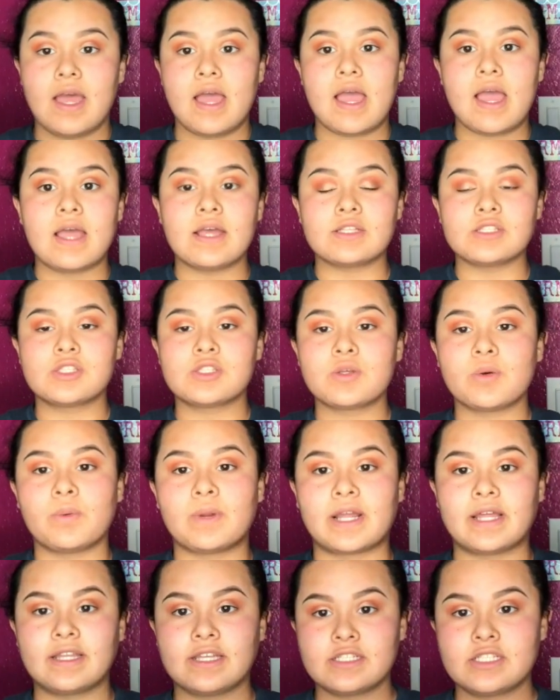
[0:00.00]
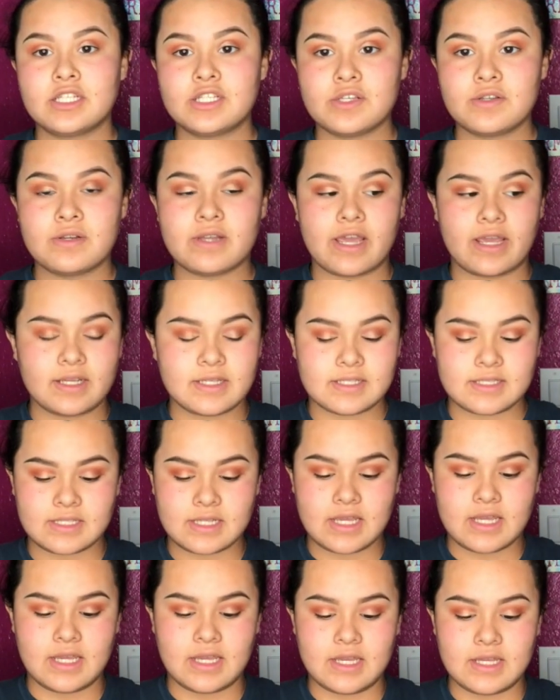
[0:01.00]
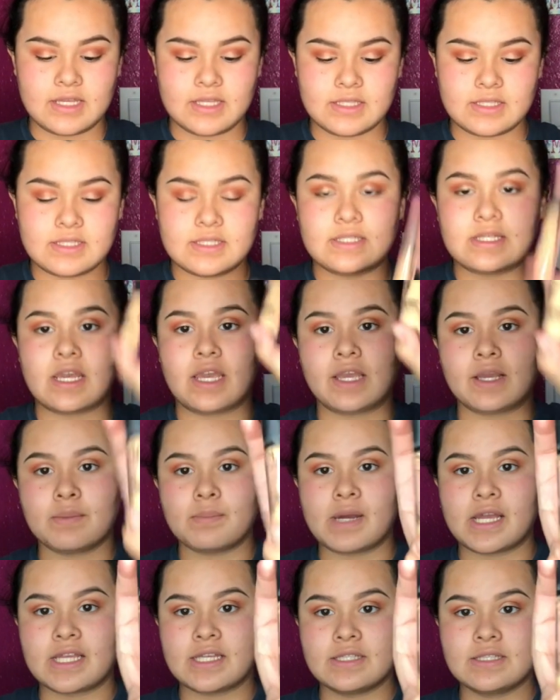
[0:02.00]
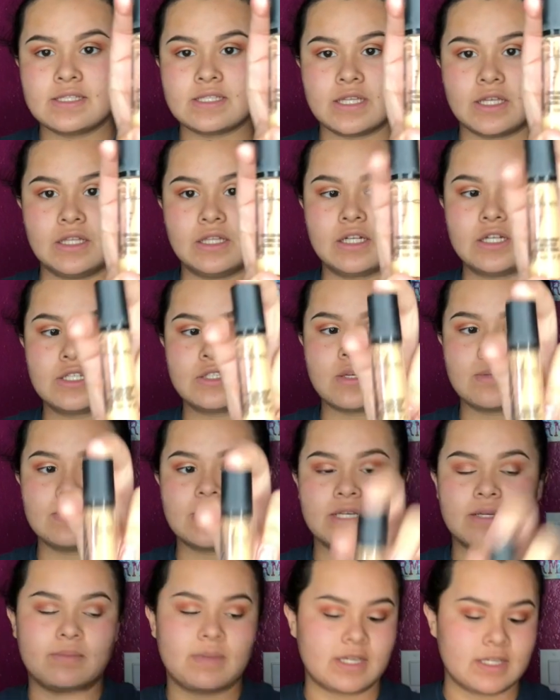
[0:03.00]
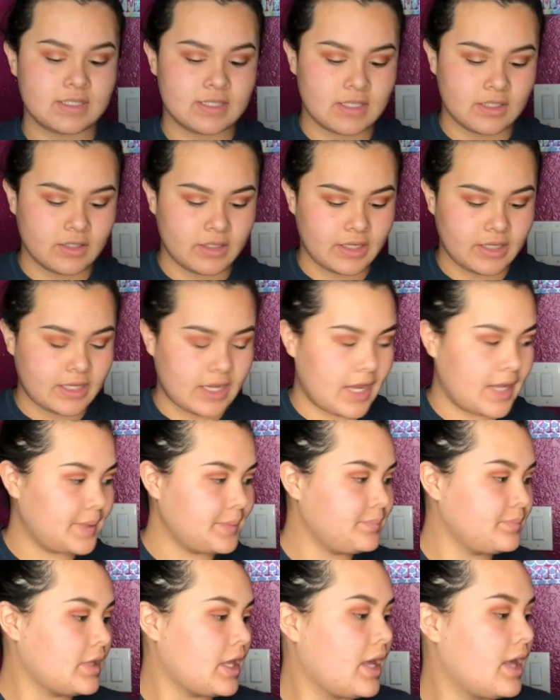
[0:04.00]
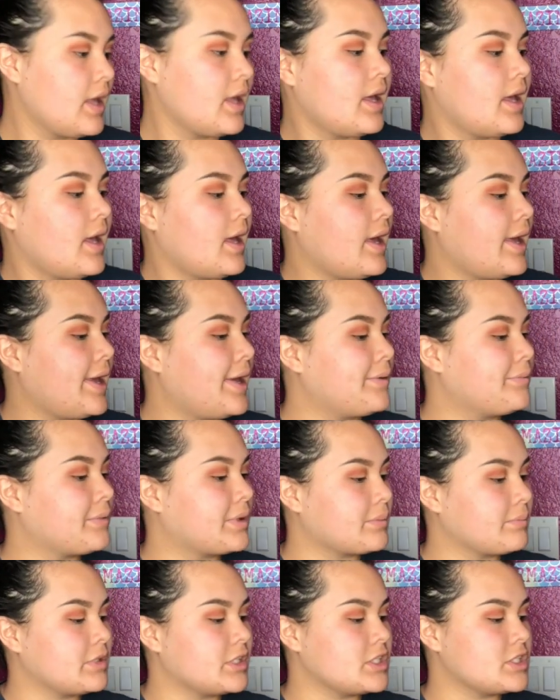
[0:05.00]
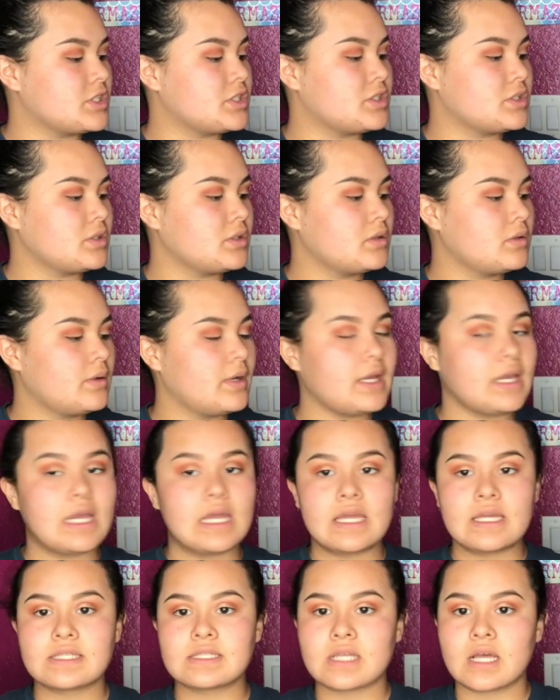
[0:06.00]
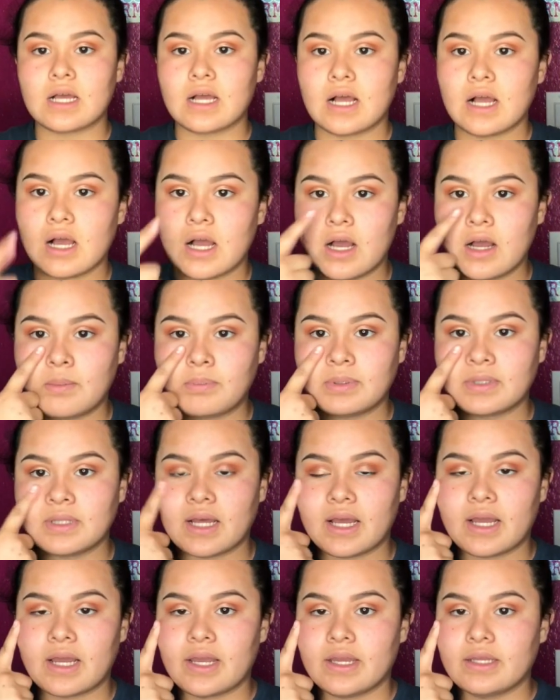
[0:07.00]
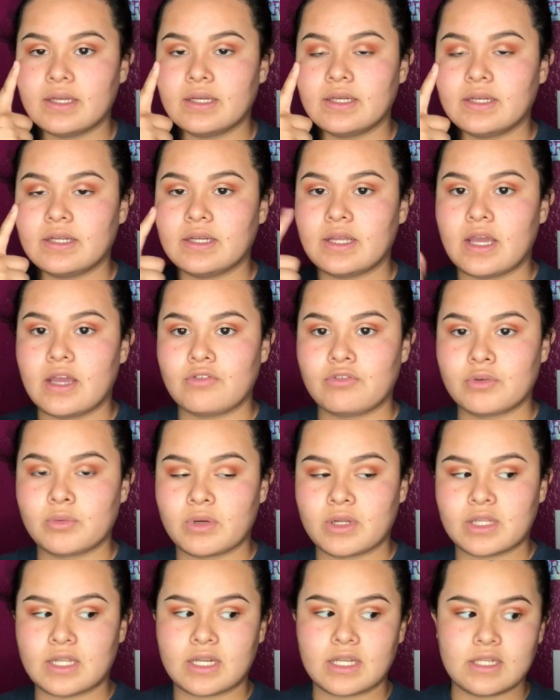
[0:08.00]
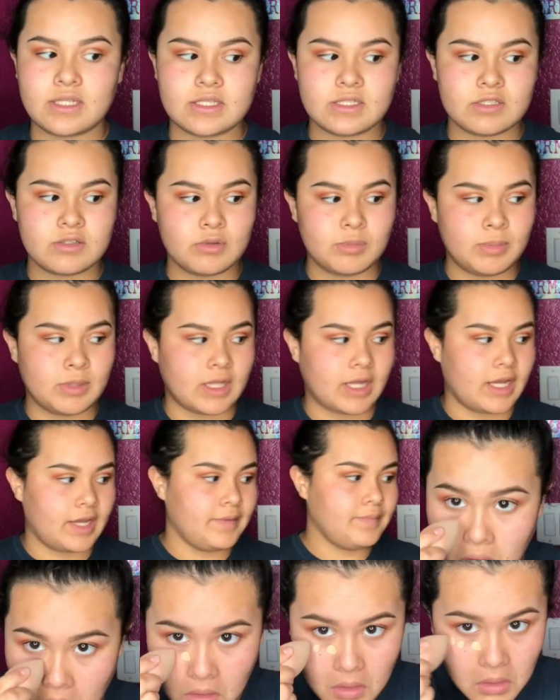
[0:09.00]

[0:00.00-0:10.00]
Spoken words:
And so what I like to do next is take my concealer. So I'm taking my concealer again, and what I'm gonna do is apply it everywhere that I need to apply.